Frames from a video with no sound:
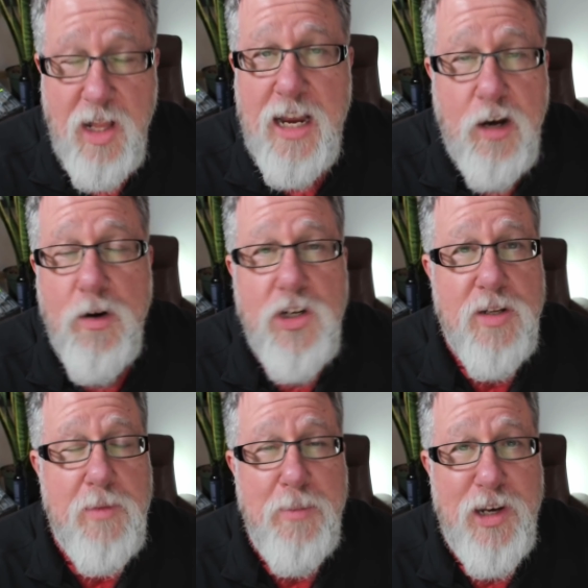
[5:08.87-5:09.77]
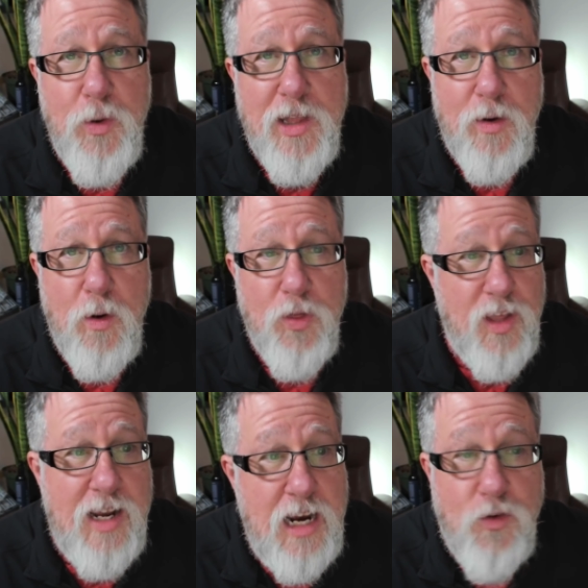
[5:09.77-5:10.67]
I encourage them to be doing their own
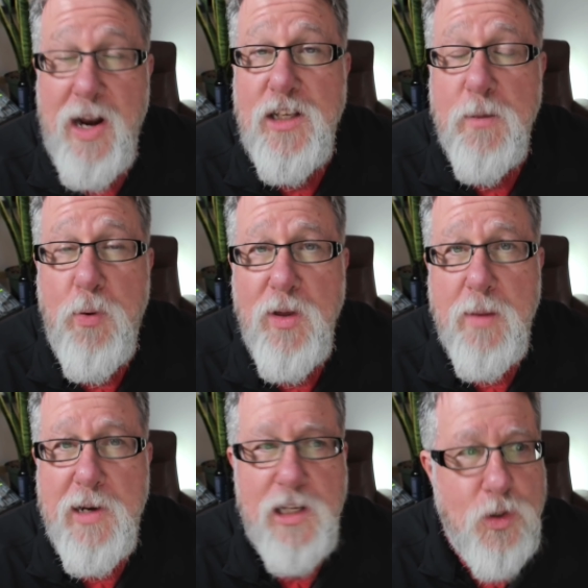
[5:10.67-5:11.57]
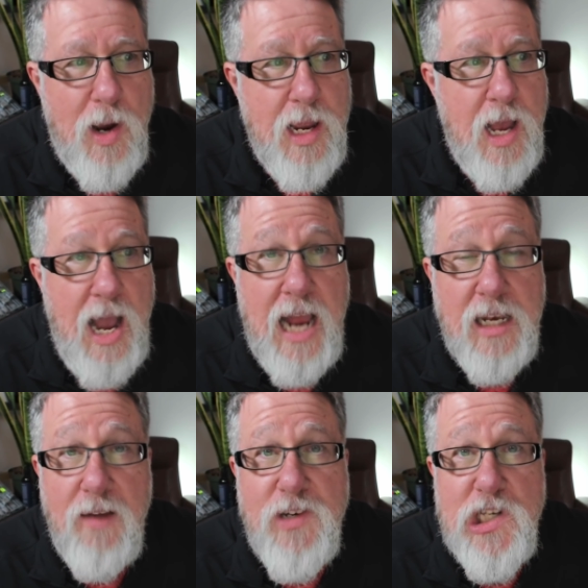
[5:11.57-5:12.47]
thing, and I try and support them in it. So I'd
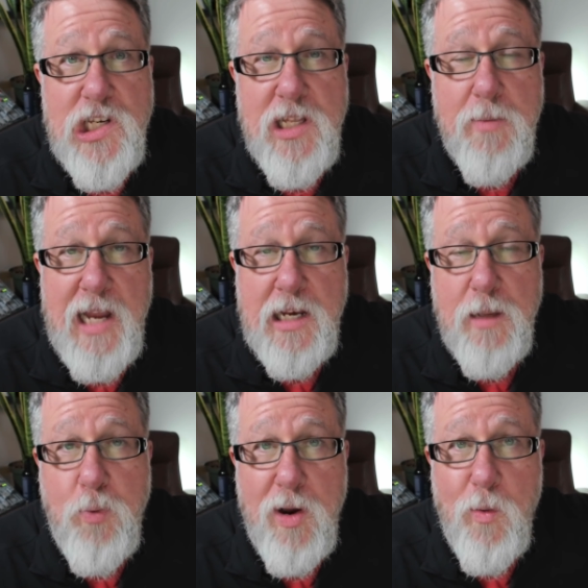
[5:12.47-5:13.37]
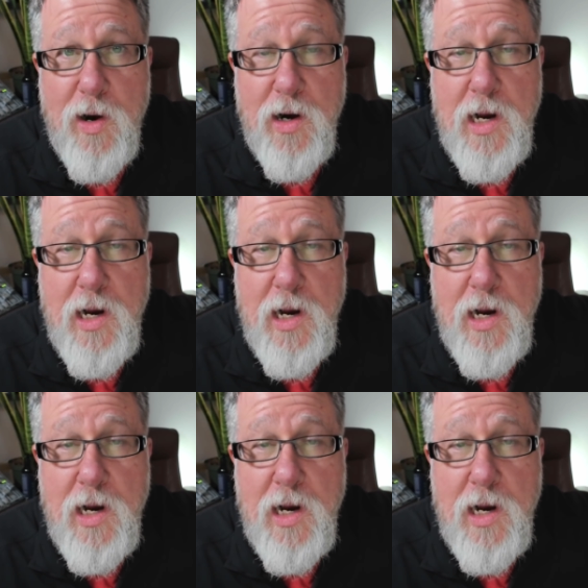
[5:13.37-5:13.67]
love to see them get to the point where